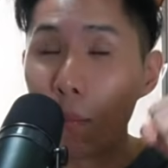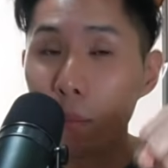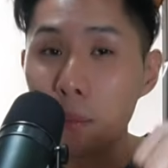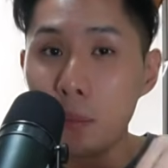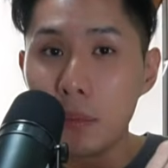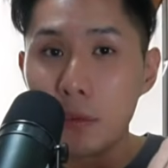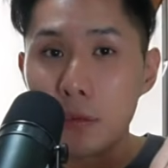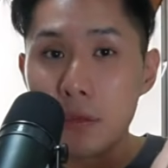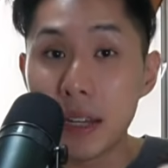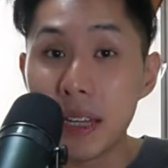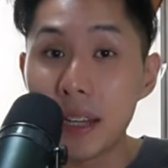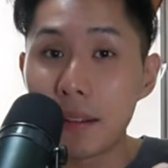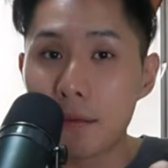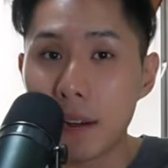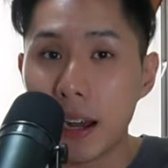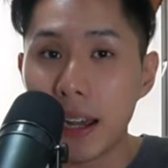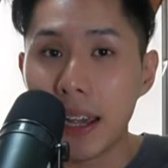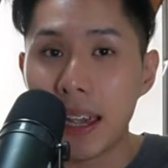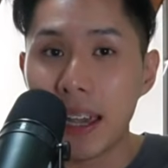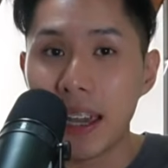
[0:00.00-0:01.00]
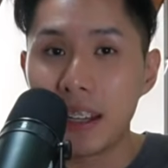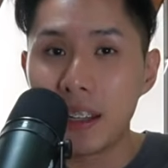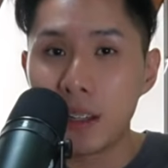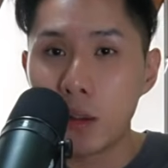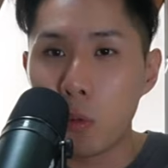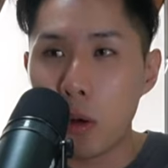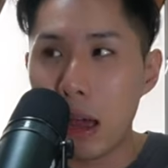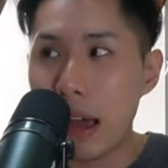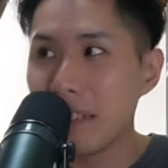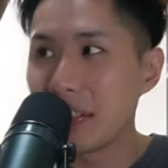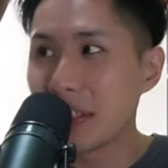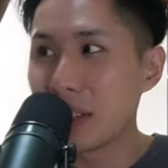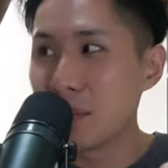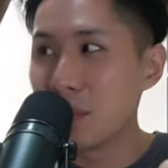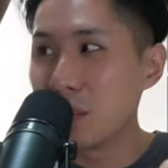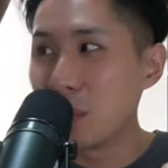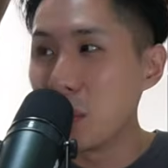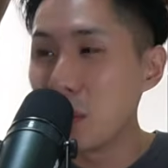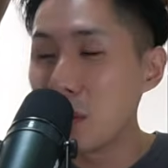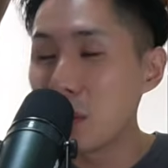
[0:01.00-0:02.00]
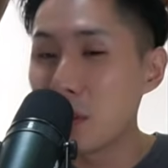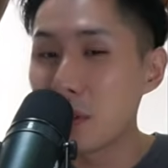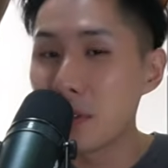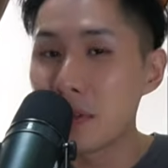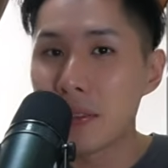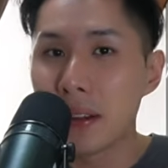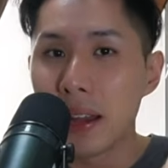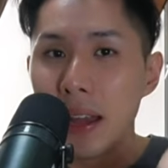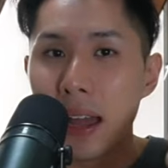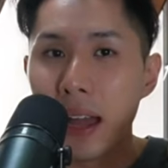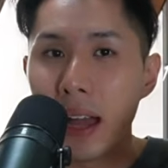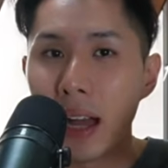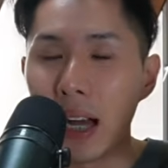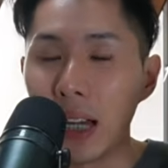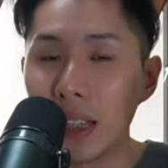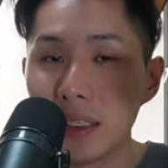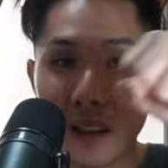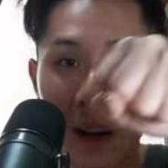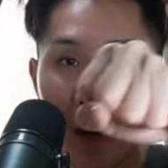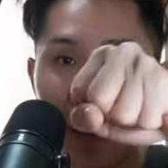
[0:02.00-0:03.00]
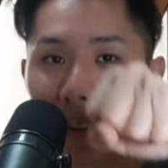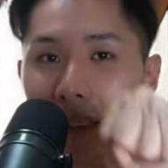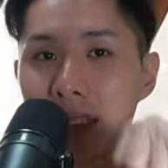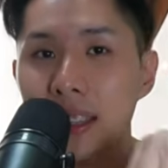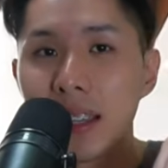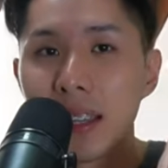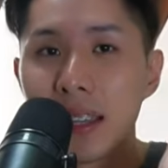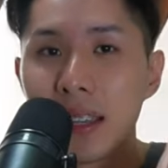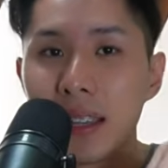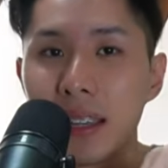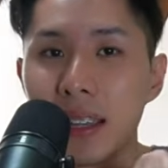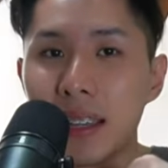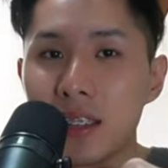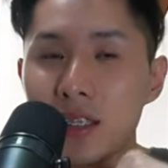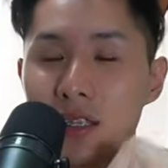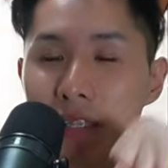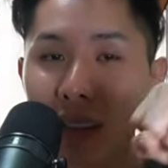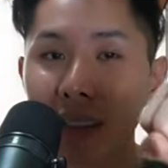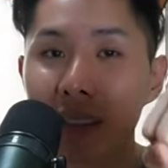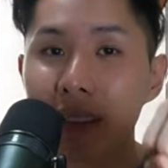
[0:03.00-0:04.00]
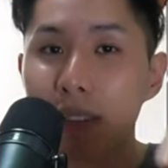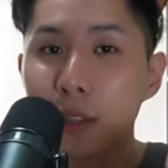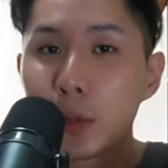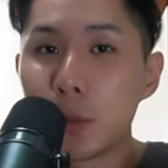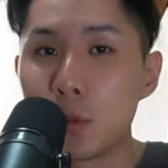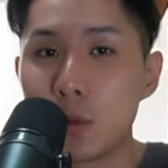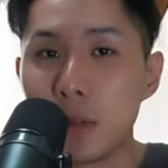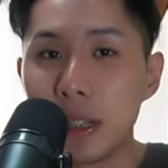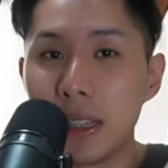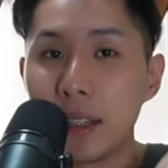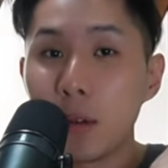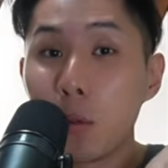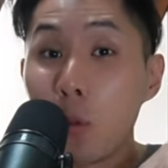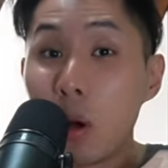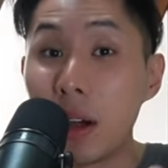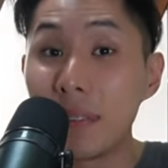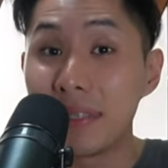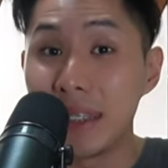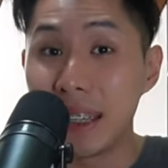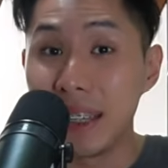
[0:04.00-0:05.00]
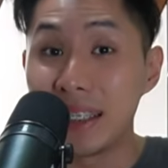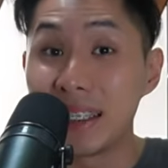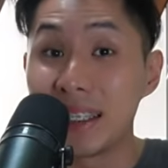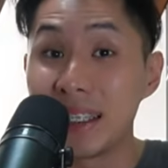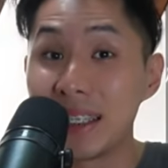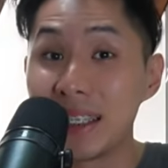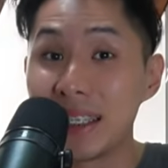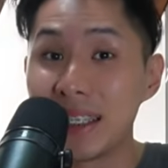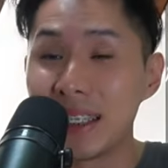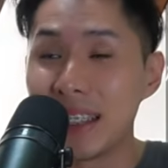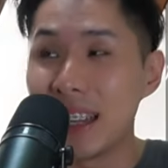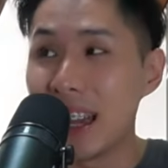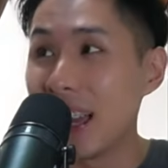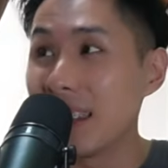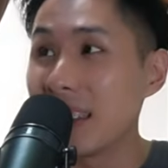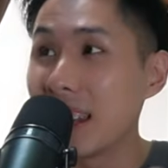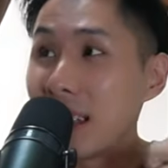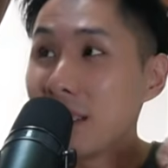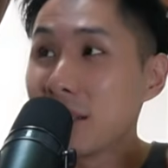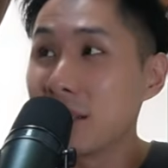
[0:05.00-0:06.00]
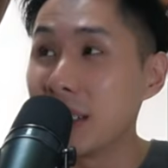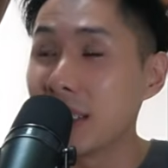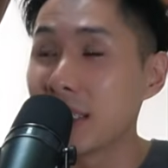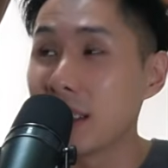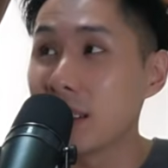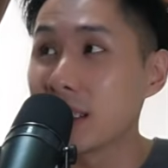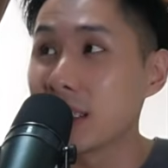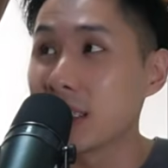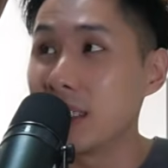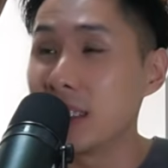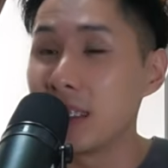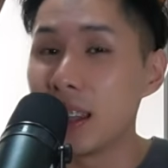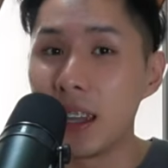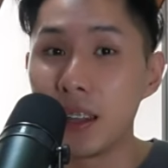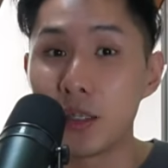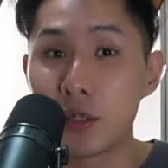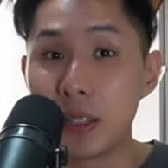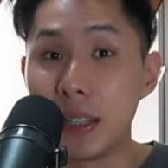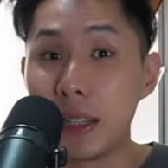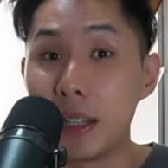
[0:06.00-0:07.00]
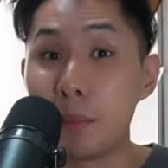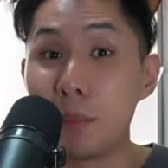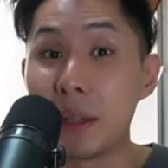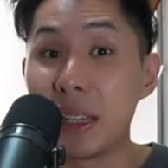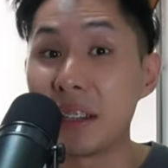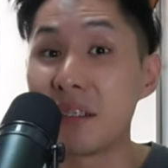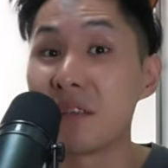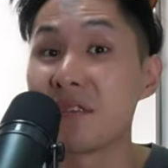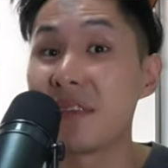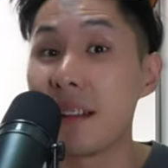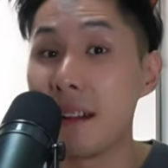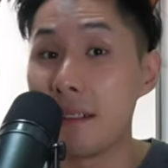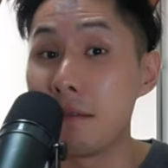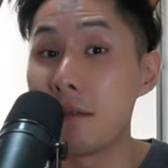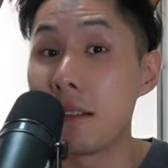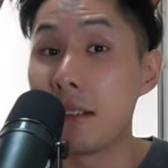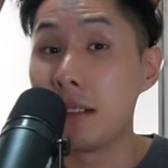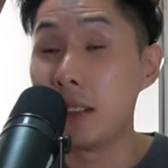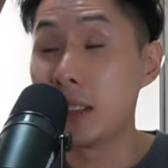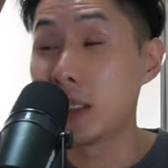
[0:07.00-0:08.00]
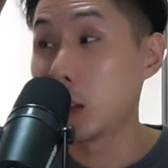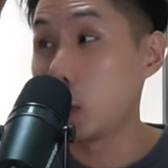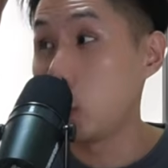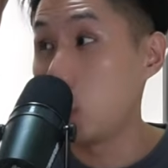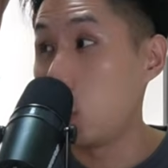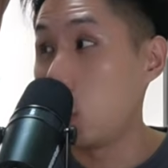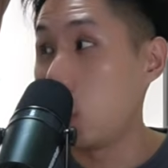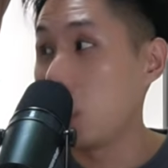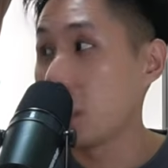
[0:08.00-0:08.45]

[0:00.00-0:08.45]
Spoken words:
read-write head will have to move a lot just to read one data, and that results in HDD being very, very slow.